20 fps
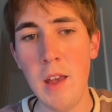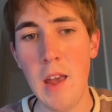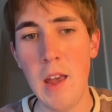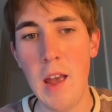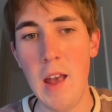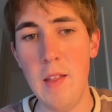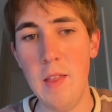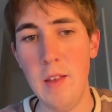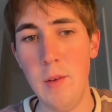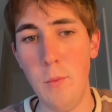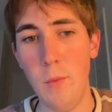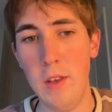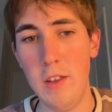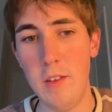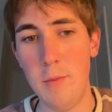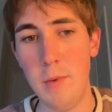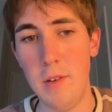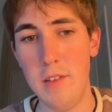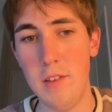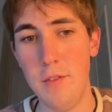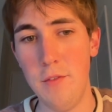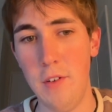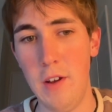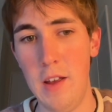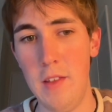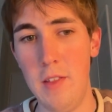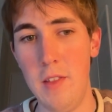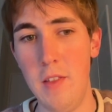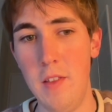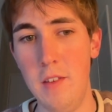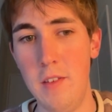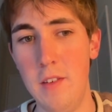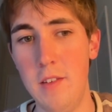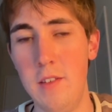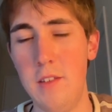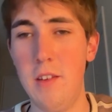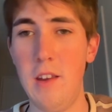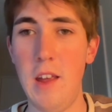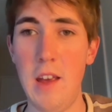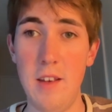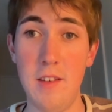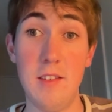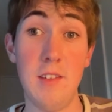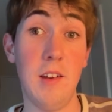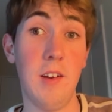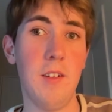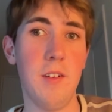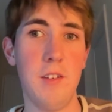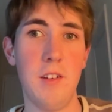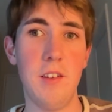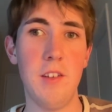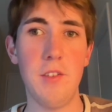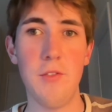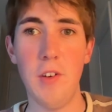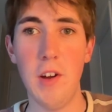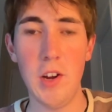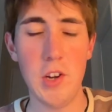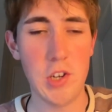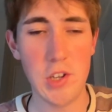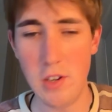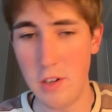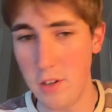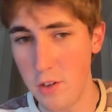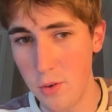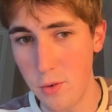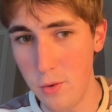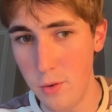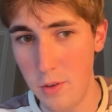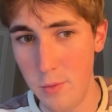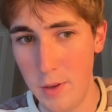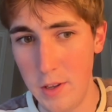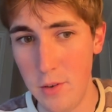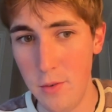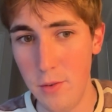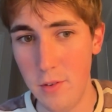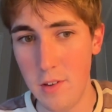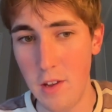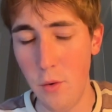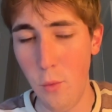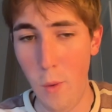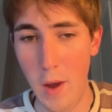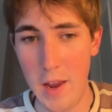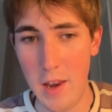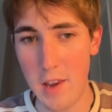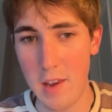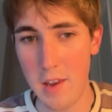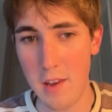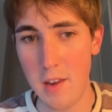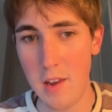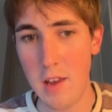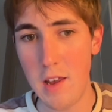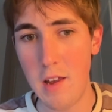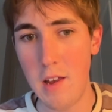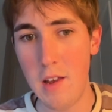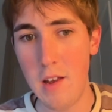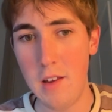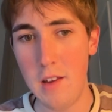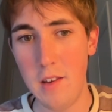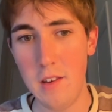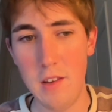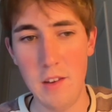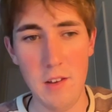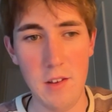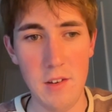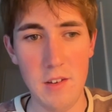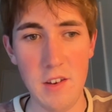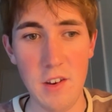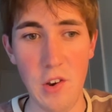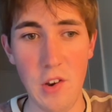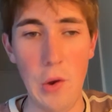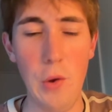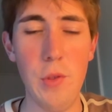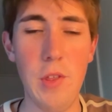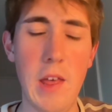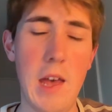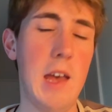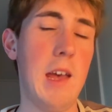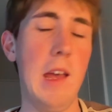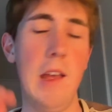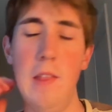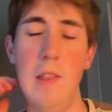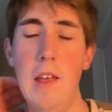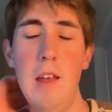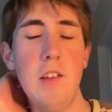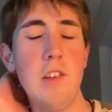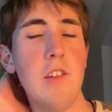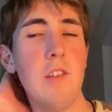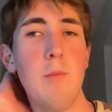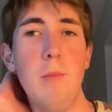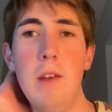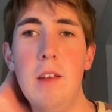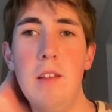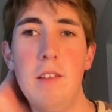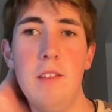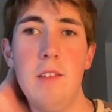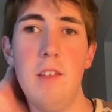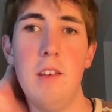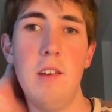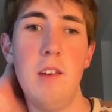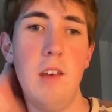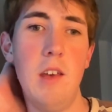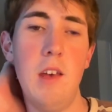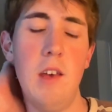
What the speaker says: And then we specify that this is an asynchronous function call. We use await to denote that, and that just means that